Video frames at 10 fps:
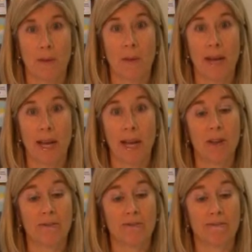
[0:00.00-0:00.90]
But
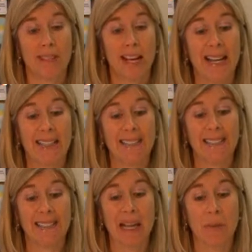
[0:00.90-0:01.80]
now I,
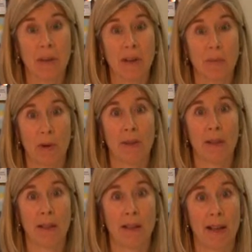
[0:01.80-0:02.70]
am re I'm
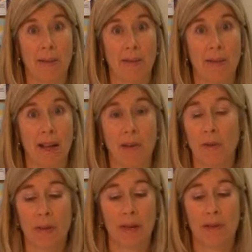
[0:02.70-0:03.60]
rethinking that. I
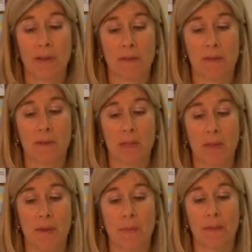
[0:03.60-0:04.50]
don't think it's as
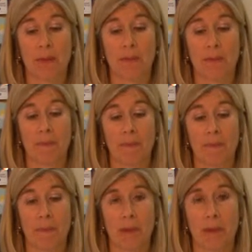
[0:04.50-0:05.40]
dumb as it. All
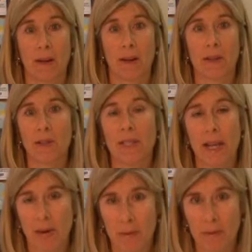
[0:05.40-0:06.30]
right. Doesn't
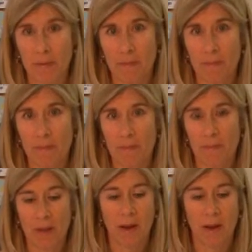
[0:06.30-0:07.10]
sound. What is it?